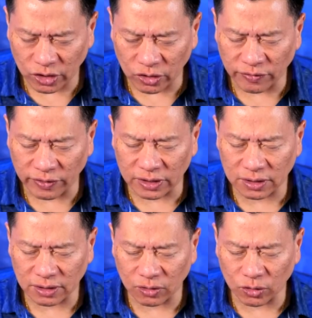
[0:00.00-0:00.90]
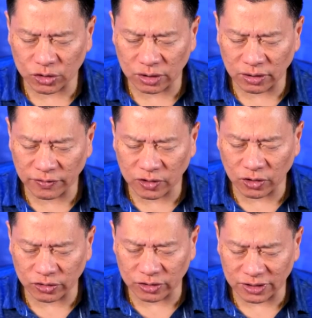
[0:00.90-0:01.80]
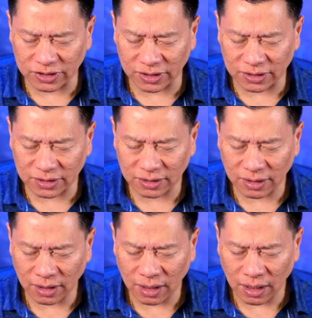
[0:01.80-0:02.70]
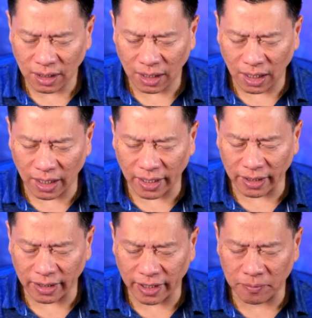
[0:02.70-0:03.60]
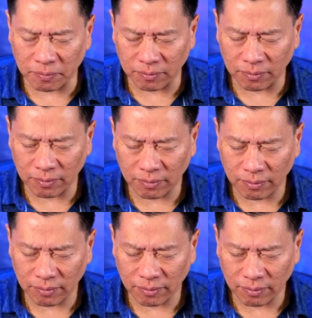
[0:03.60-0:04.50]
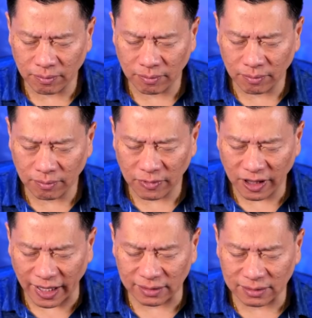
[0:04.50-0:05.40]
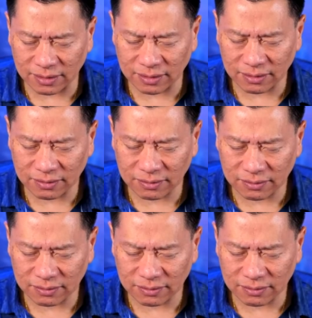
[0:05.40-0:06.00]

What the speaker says: with the universal ocean of consciousness. I am that.